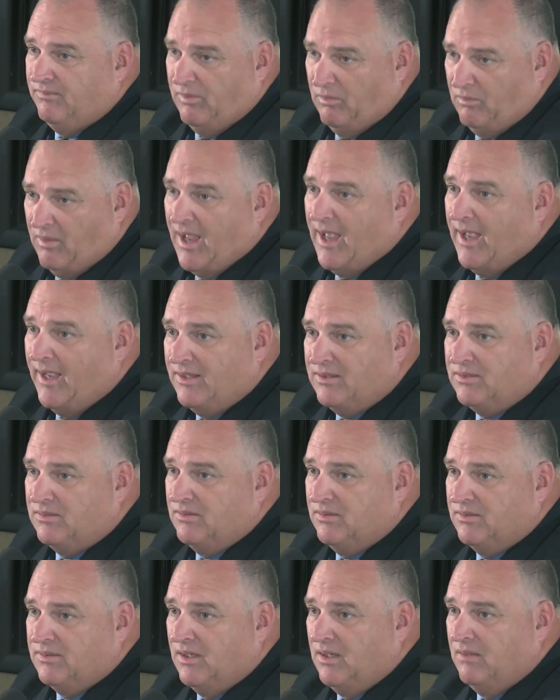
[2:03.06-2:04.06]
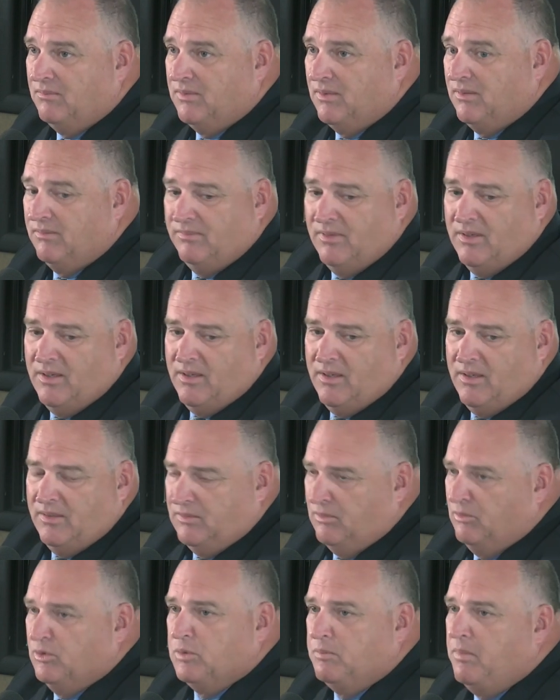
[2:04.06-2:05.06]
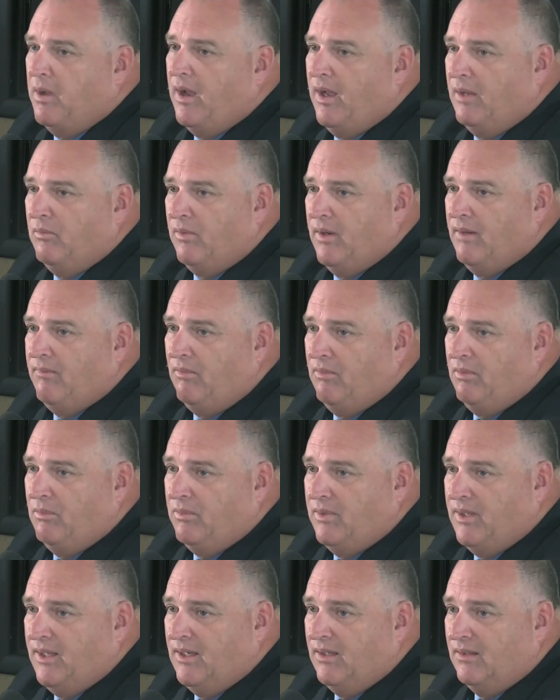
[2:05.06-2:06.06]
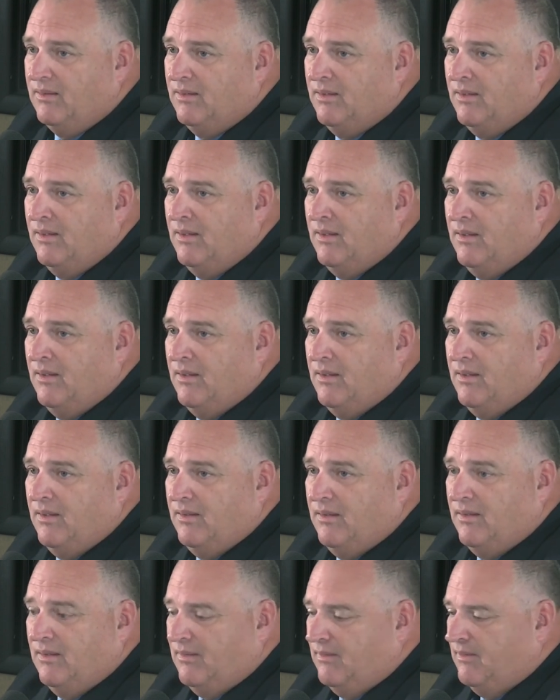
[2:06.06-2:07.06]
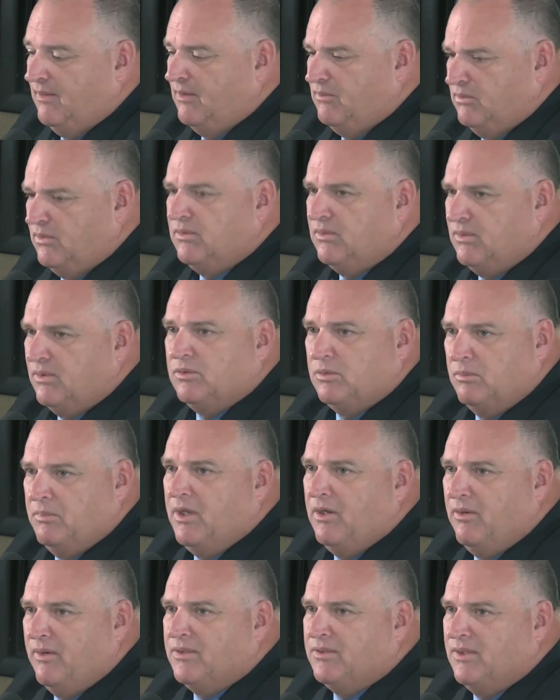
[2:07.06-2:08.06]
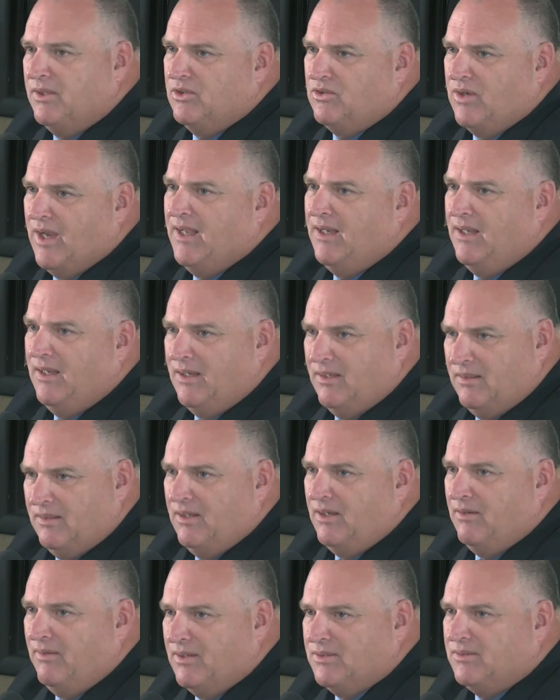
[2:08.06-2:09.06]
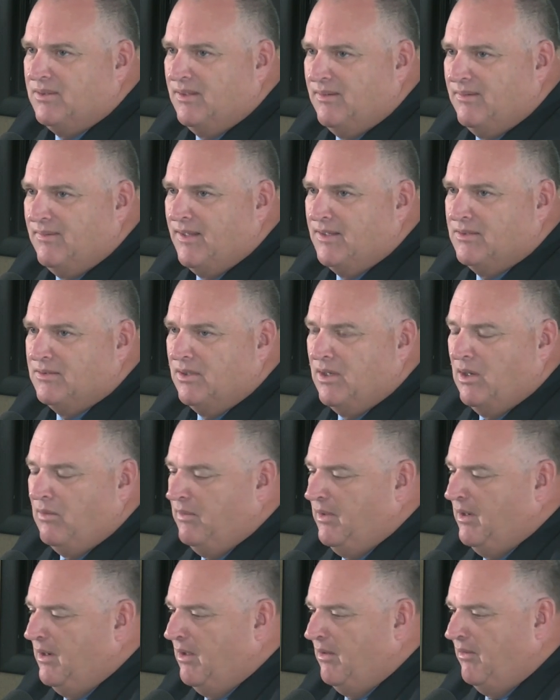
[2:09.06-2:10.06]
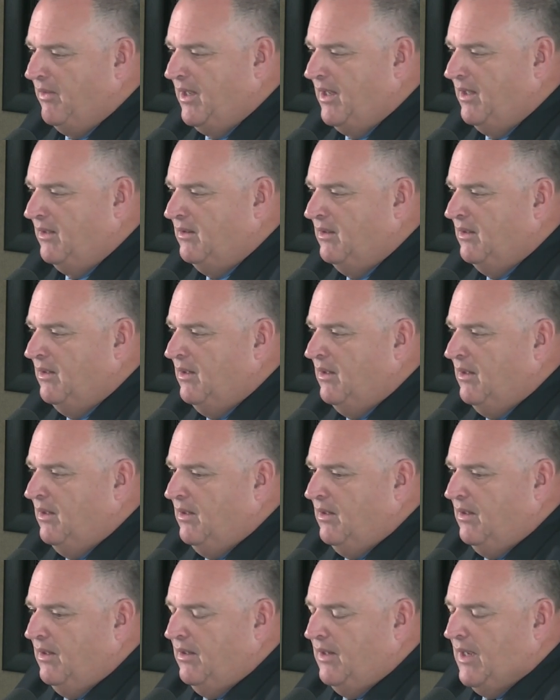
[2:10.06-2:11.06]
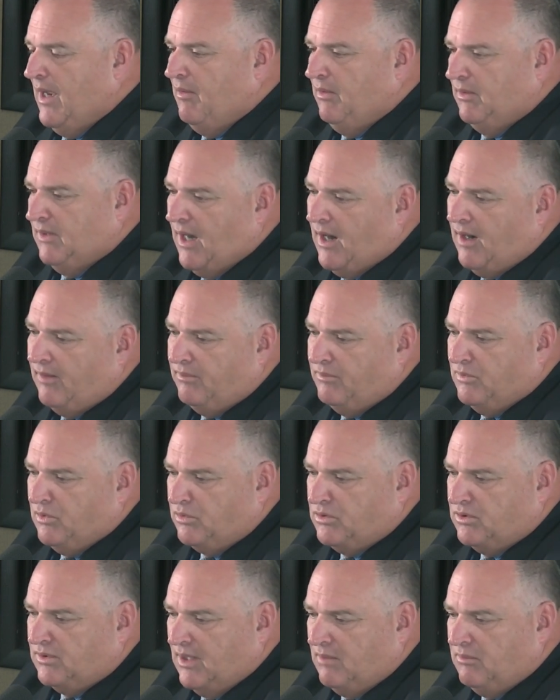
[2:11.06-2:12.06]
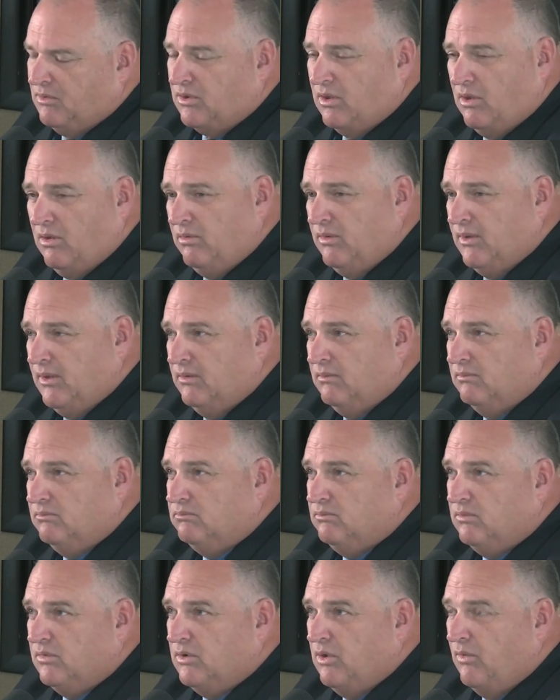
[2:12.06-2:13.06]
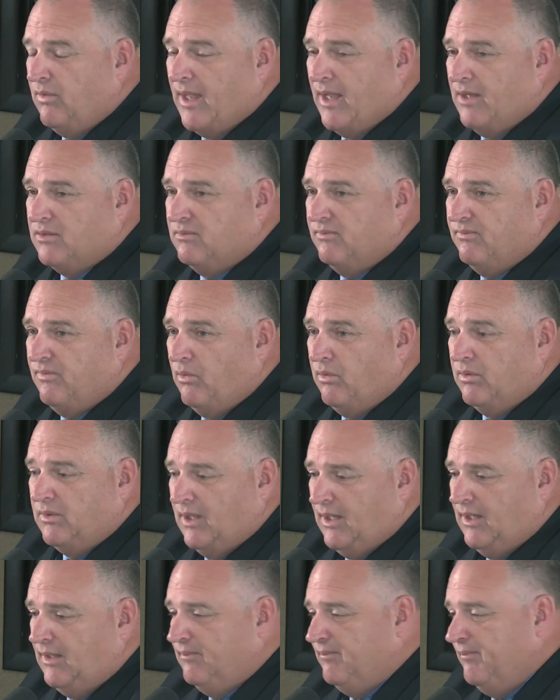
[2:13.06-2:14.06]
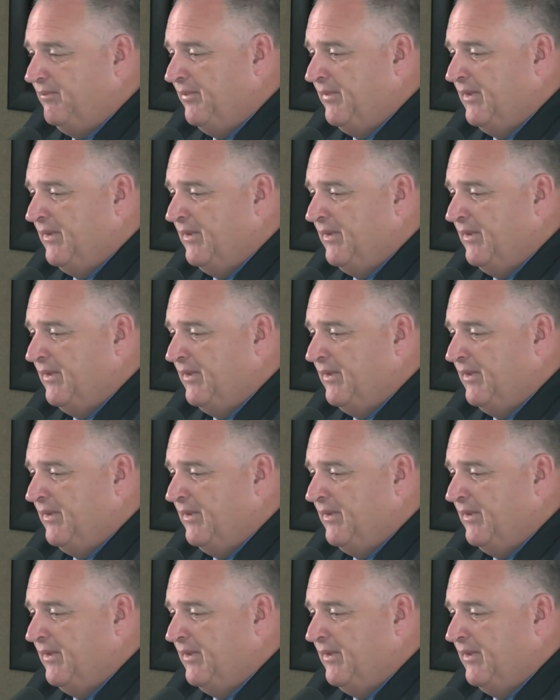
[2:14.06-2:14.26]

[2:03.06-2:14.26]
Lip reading: for riots and set up to respond wherever we were needed. And it was just some interesting training and interesting things that go in all that. I retired from Georgia State Patrol in 2014.